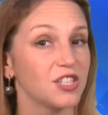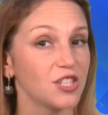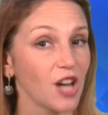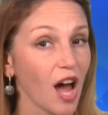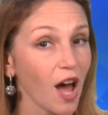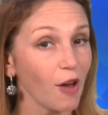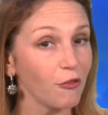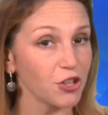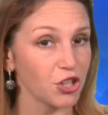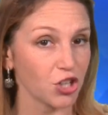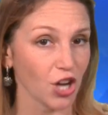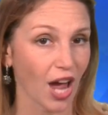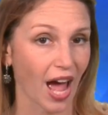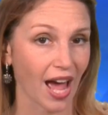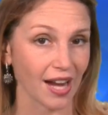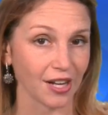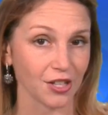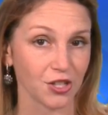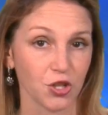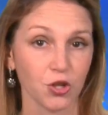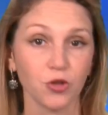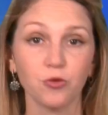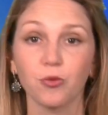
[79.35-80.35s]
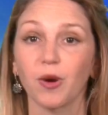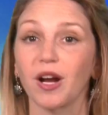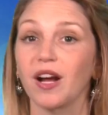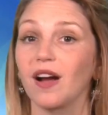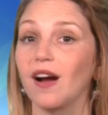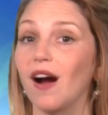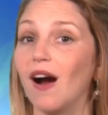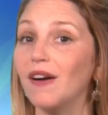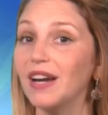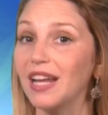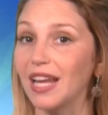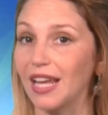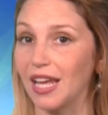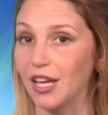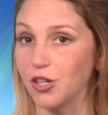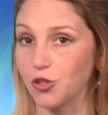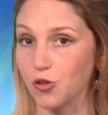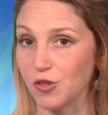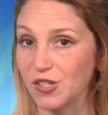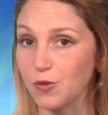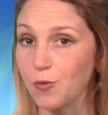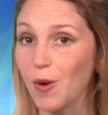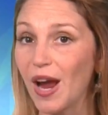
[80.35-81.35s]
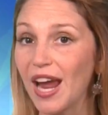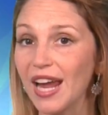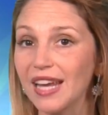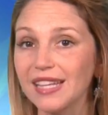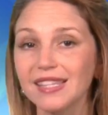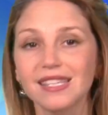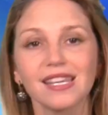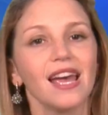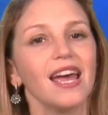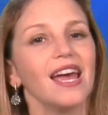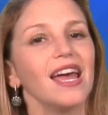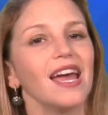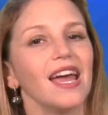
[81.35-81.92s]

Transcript: dovish attitude regarding interest rates